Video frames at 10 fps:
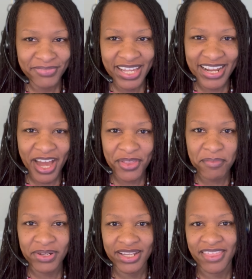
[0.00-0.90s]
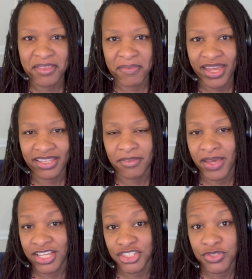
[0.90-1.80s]
and now they put it in the bank. The
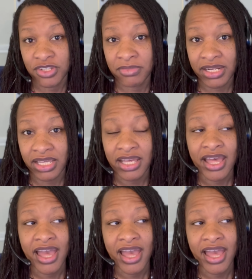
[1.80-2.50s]
banks use their money.